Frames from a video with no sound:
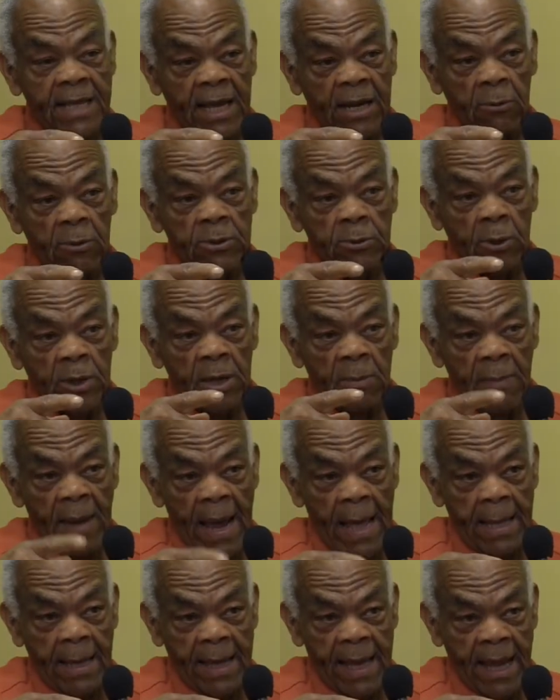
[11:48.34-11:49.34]
County was one of the
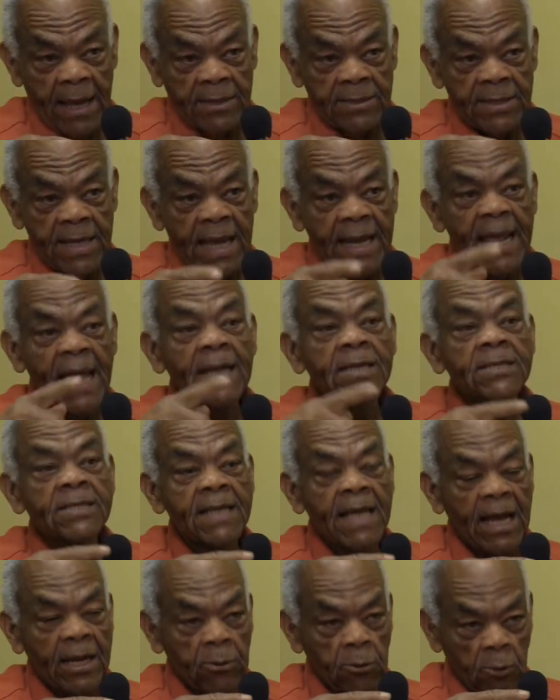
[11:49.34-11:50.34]
pilot counties, and
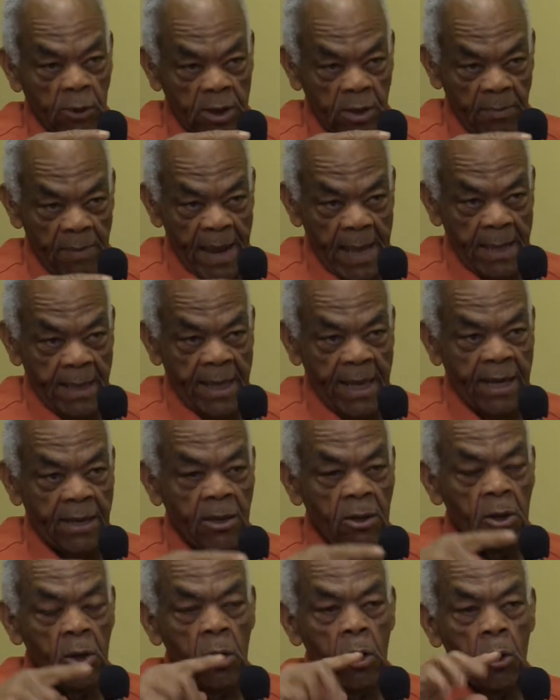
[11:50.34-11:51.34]
Anderson County was one of the pilot
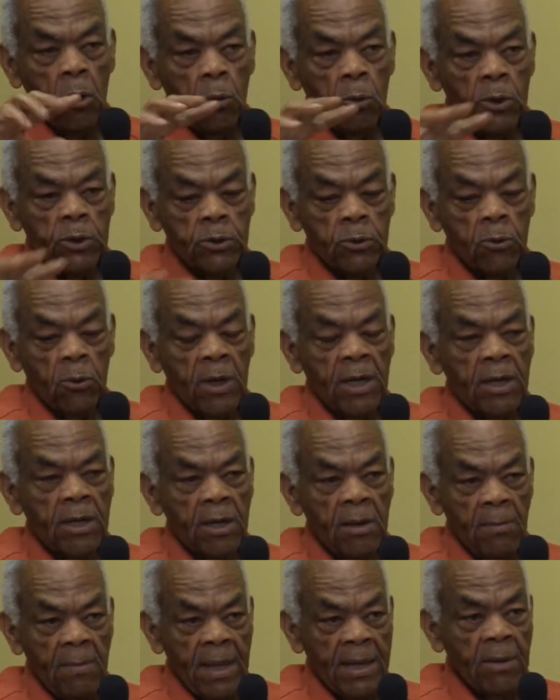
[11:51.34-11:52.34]
counties, which was one
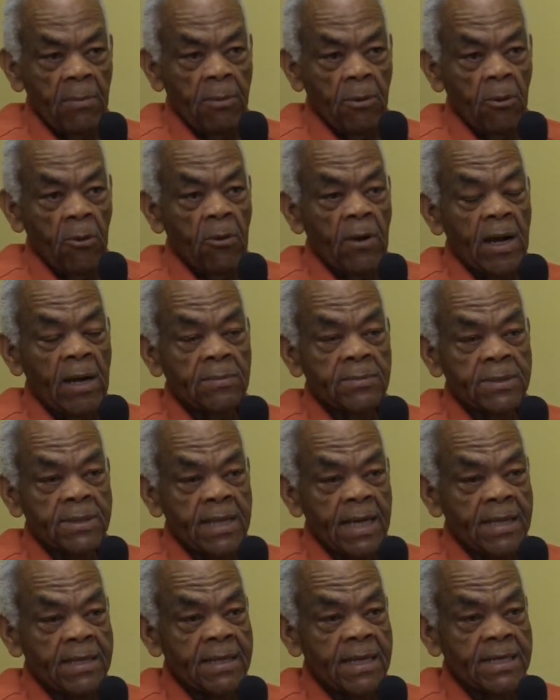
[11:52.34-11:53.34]
of the better programs
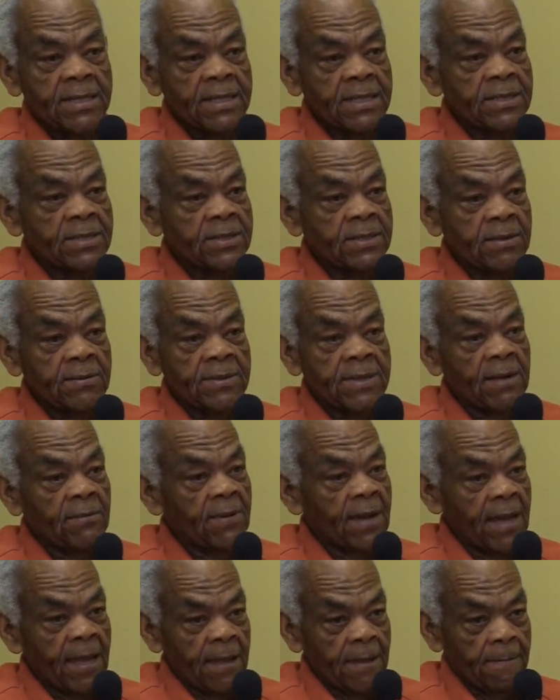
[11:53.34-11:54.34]
that the Extension Service
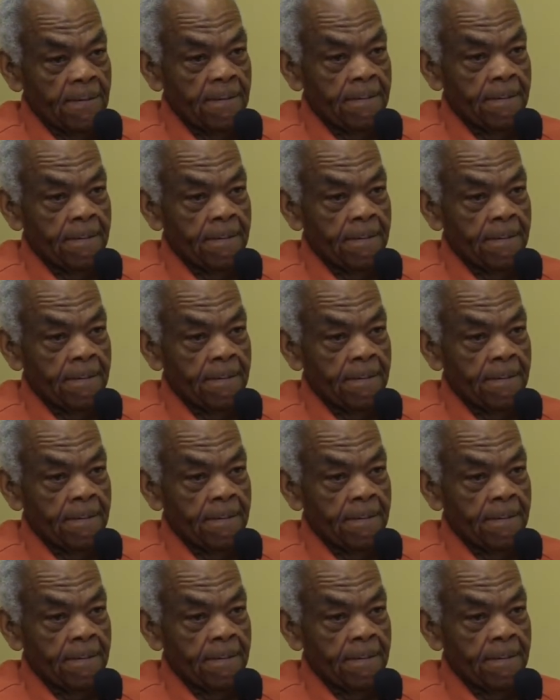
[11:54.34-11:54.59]
ever had.